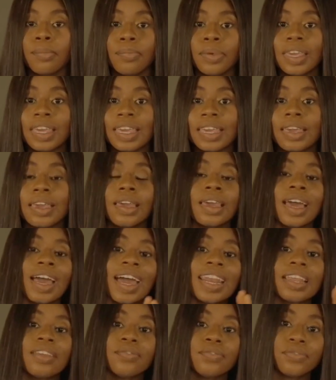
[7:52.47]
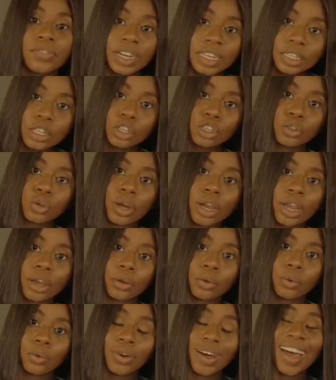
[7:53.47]
be an inverted
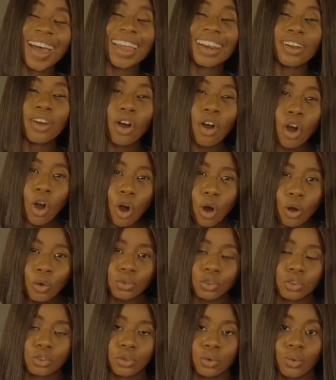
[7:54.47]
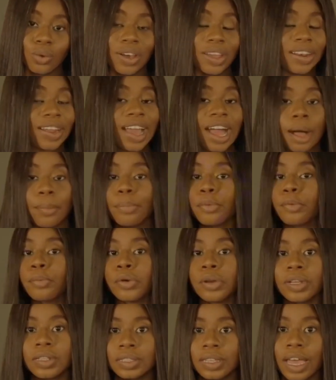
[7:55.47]
triangle and also an apple
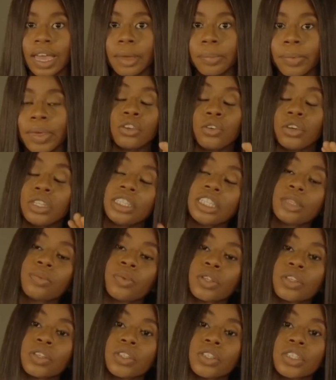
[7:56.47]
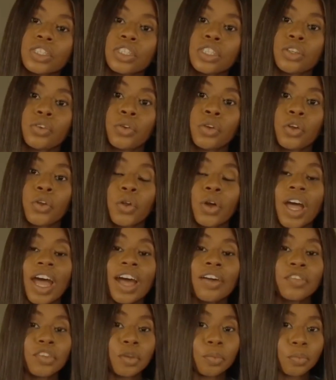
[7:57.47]
body type. In this particular scenario,
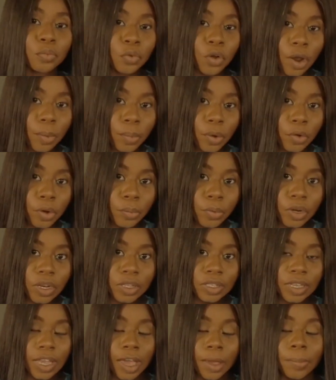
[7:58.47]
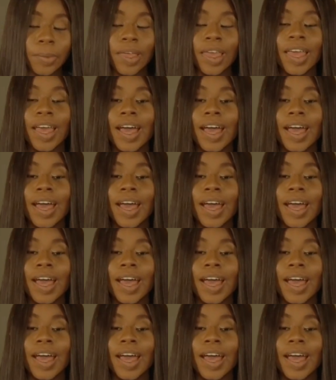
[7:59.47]
you're having a primary body type